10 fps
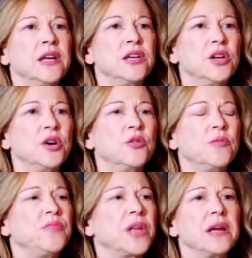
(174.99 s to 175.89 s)

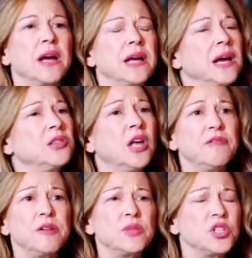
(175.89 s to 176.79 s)
I
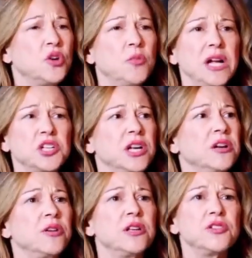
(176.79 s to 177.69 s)
love him so much and I
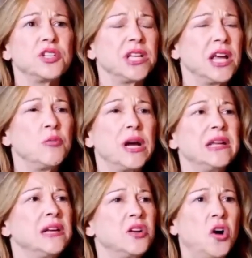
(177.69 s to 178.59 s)
don't understand why he
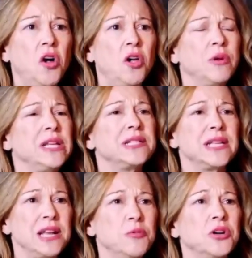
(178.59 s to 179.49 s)
didn't call when he
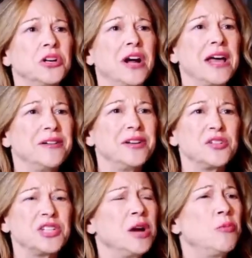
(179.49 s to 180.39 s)
said he would, or I don't
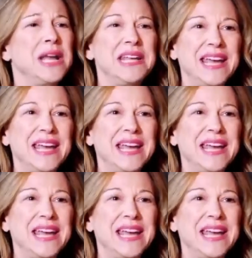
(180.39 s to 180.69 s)
understand why he